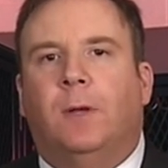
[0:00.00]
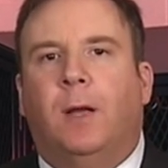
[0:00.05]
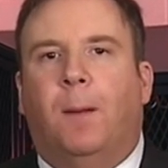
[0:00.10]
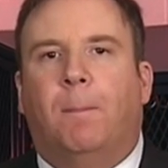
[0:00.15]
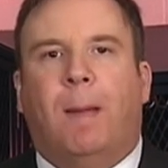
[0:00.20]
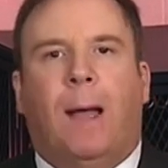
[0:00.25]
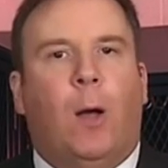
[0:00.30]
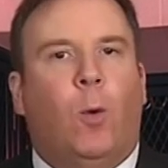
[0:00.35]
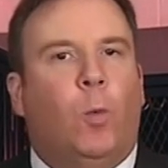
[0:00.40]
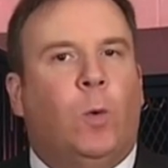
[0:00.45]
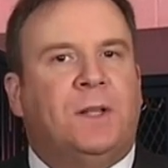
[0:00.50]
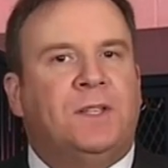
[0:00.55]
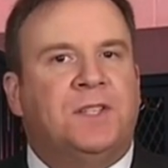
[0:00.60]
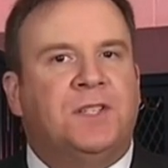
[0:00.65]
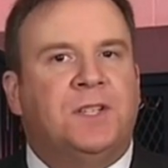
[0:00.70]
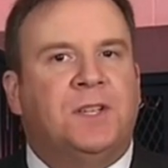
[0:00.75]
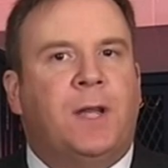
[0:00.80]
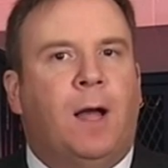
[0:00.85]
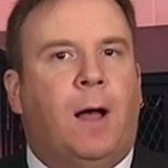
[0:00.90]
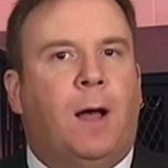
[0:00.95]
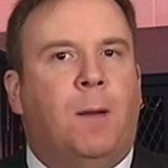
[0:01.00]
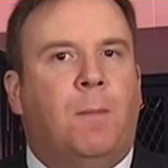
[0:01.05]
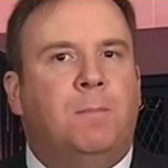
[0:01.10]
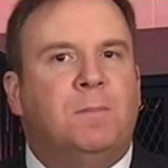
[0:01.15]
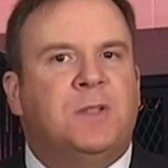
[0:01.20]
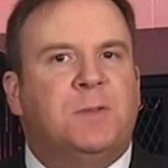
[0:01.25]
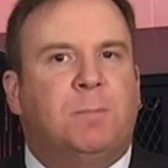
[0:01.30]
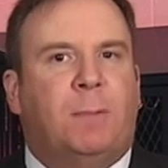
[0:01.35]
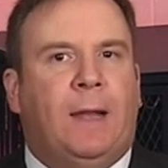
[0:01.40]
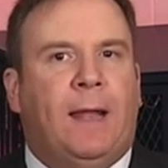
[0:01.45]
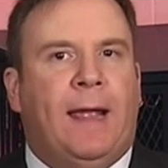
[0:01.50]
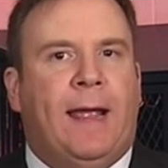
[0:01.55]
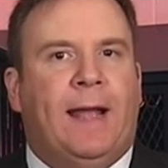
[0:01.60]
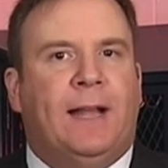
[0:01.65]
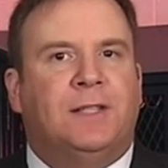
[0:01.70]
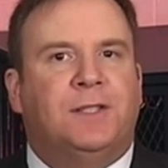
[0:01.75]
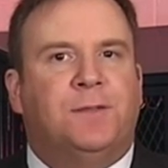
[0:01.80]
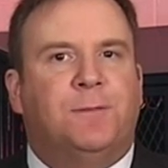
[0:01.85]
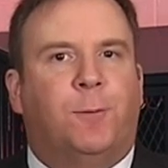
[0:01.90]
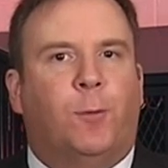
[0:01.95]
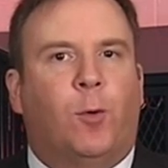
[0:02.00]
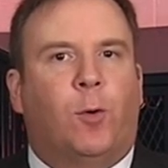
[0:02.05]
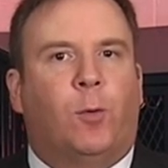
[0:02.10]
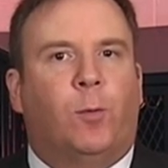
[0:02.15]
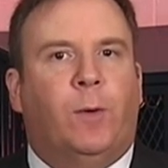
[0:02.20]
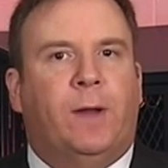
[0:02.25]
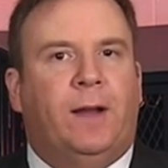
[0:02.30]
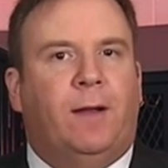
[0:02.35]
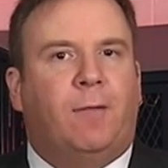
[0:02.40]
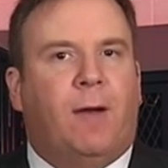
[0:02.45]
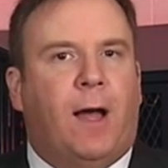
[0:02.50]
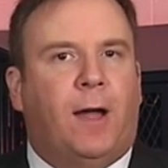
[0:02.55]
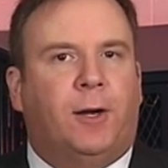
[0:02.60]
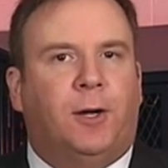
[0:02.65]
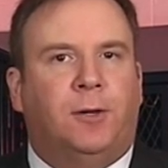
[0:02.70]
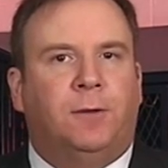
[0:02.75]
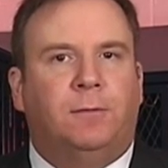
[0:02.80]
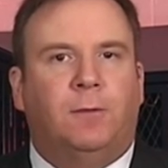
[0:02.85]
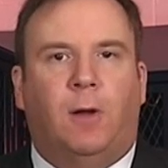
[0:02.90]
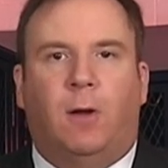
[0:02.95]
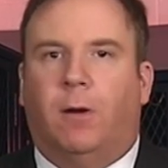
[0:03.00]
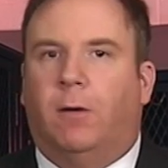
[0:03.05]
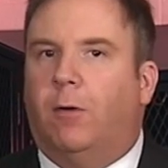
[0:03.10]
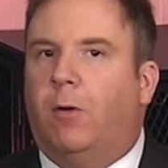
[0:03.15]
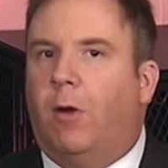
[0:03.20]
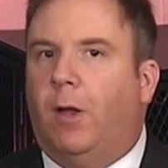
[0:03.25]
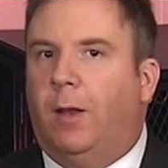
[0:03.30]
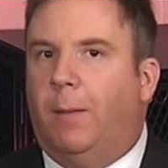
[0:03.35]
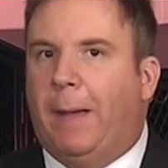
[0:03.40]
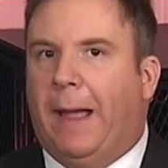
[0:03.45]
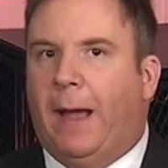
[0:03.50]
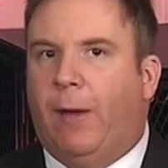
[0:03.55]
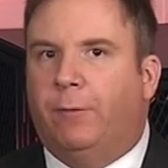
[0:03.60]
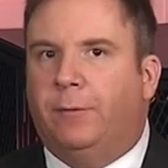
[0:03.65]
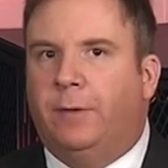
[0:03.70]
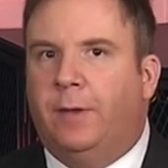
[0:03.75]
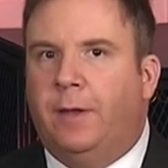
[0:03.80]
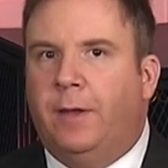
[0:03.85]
about what Scum's plans for Ring of Honor are all about.